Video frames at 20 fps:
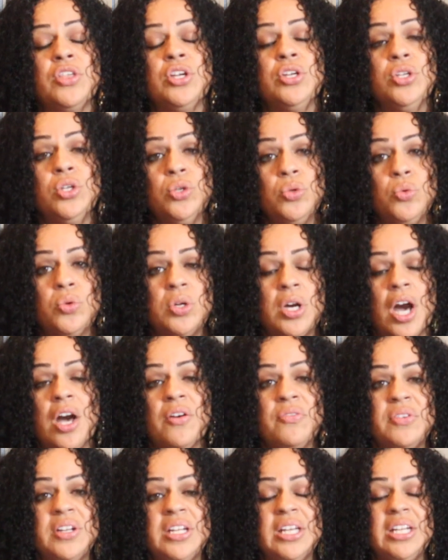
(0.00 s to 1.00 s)
the new
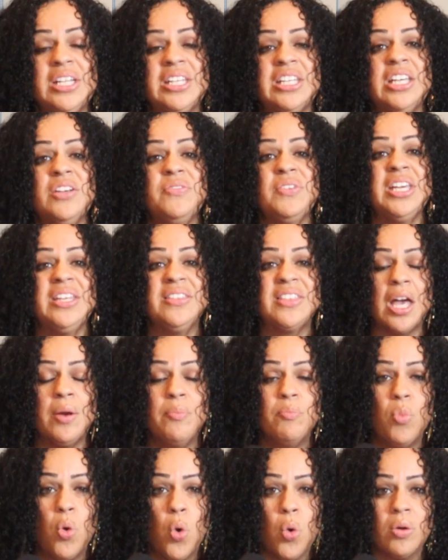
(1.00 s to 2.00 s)
covenant, giving
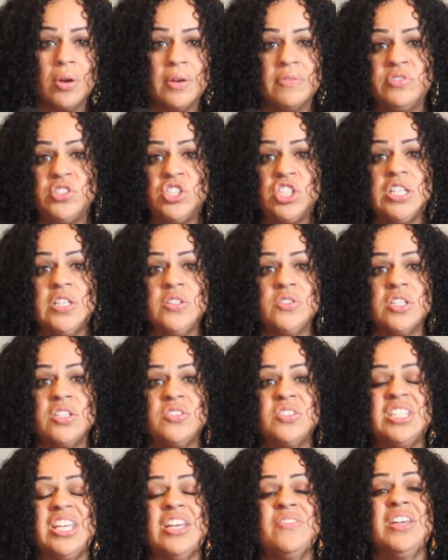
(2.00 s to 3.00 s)
them more of Jesus,